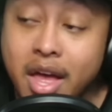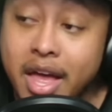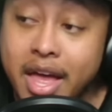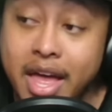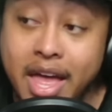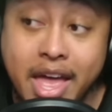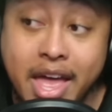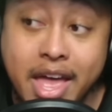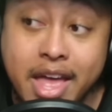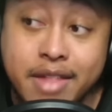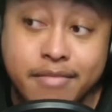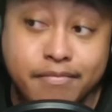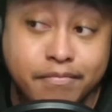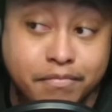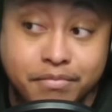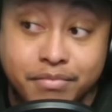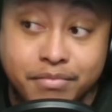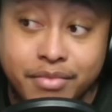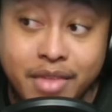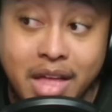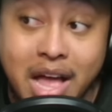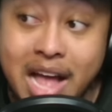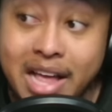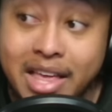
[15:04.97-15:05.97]
And
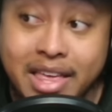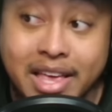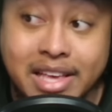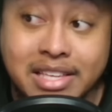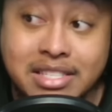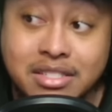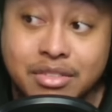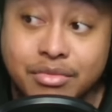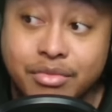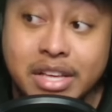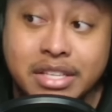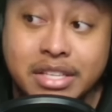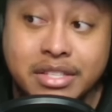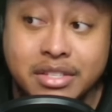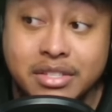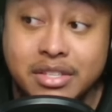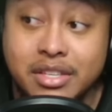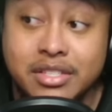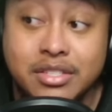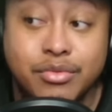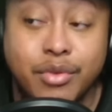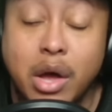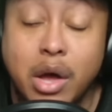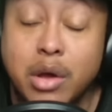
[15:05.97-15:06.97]
I guess the rest is history.